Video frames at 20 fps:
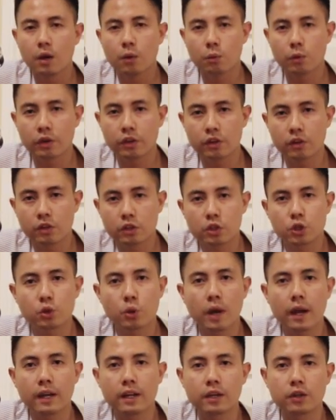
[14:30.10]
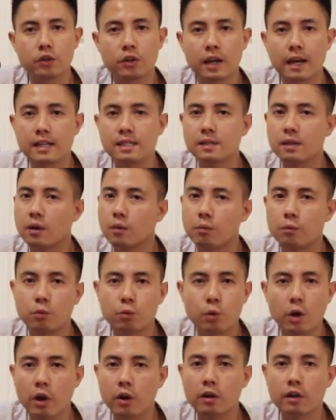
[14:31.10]
With good training, you guys
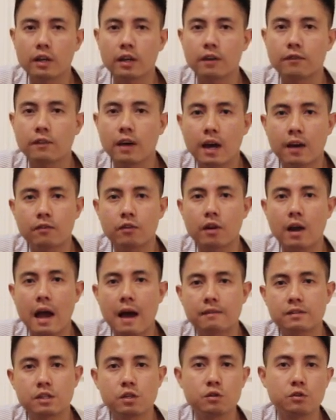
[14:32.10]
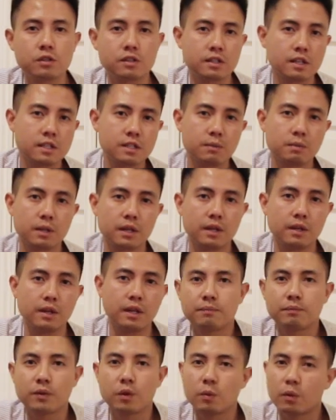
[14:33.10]
rarely, if ever, have to use discipline.
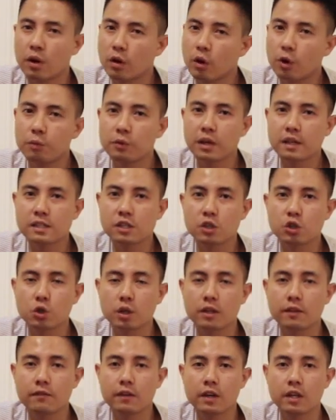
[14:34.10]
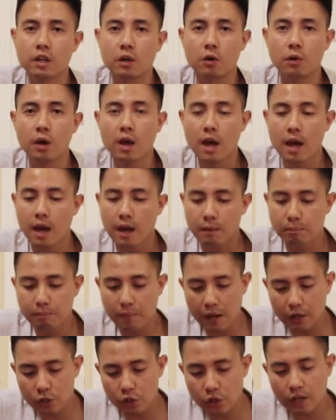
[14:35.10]
Well, I hope you guys enjoyed the video.
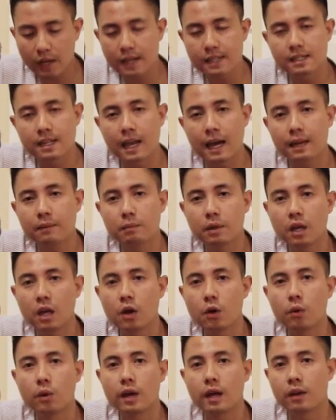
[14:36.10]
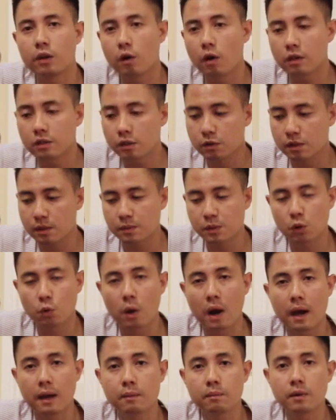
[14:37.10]
Make sure you guys like below, and you also
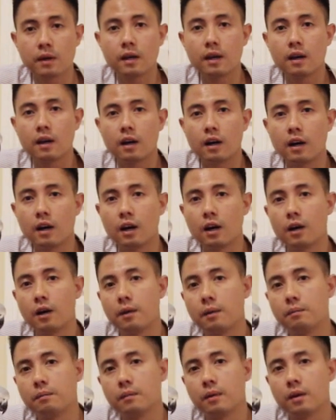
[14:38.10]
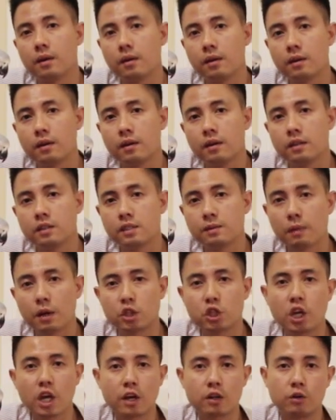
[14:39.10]
subscribe to my
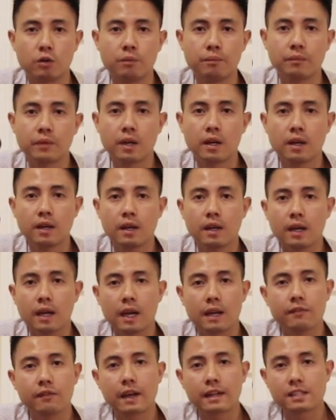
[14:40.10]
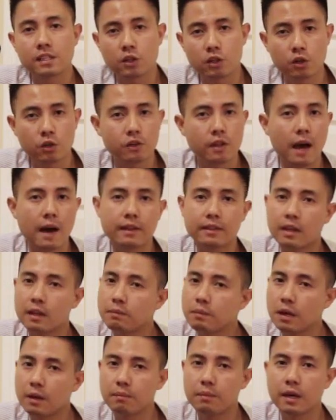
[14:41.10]
channel. And if you guys do that,
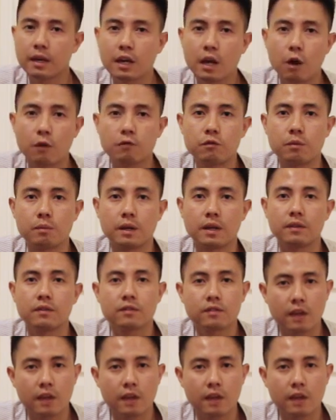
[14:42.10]
that'd be a big help for me.